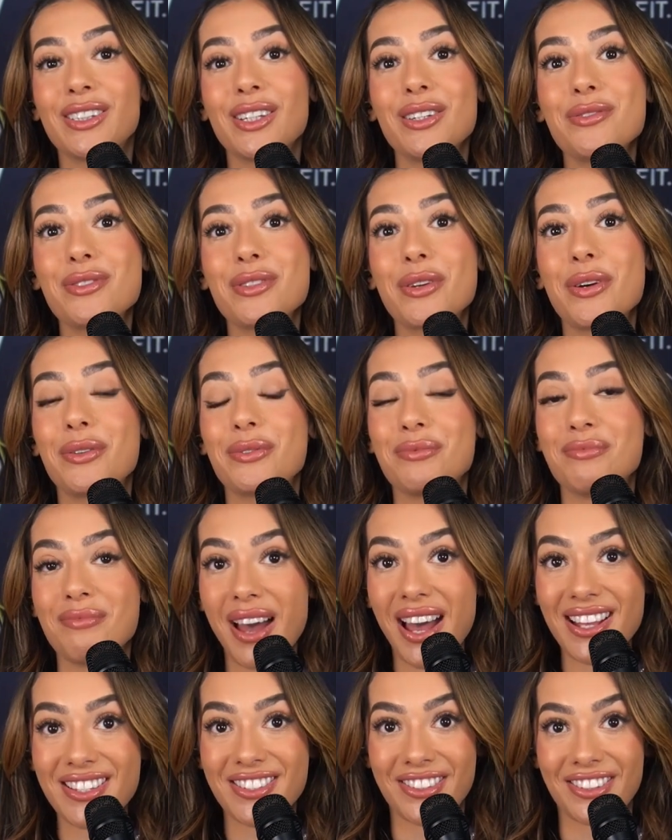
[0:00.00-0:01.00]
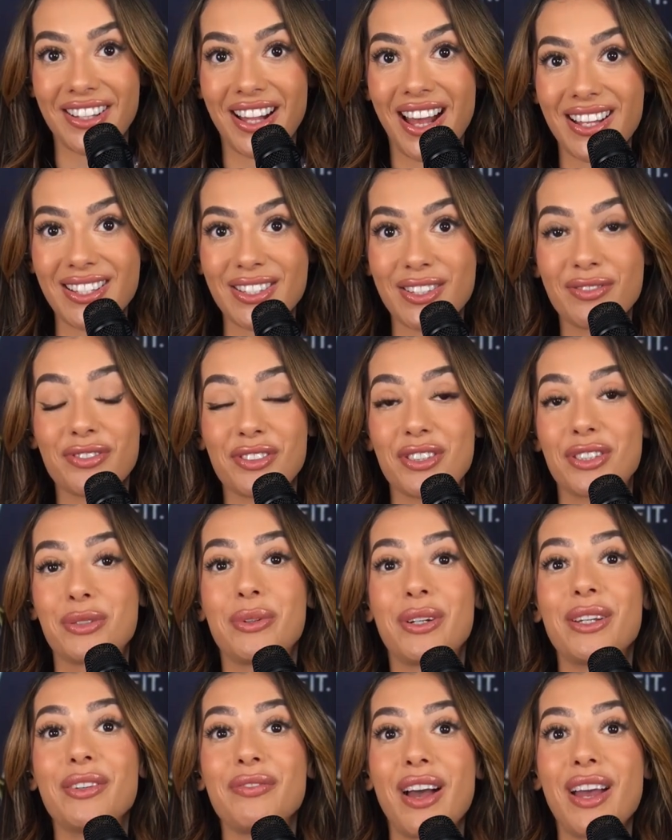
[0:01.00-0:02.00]
and use code masterclass for
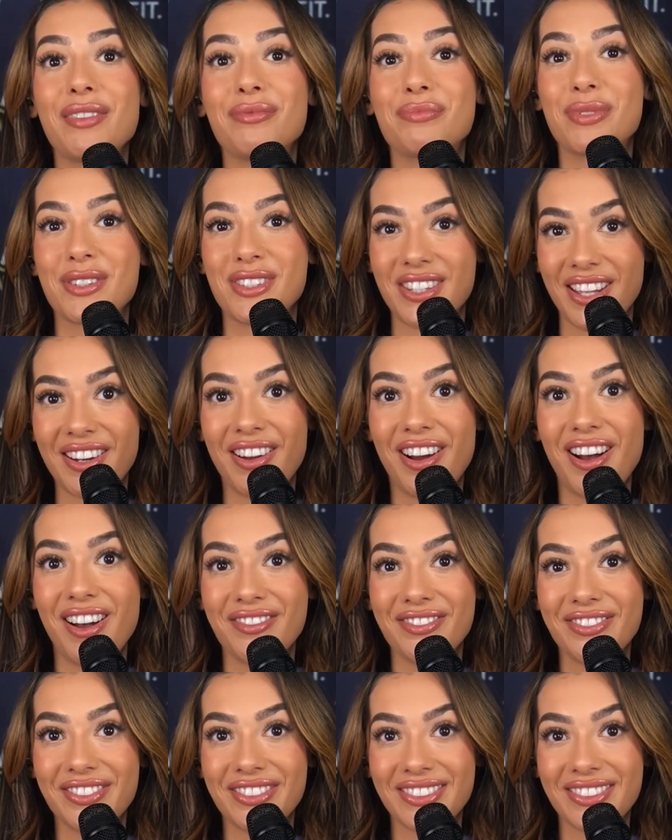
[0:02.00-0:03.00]
25% off.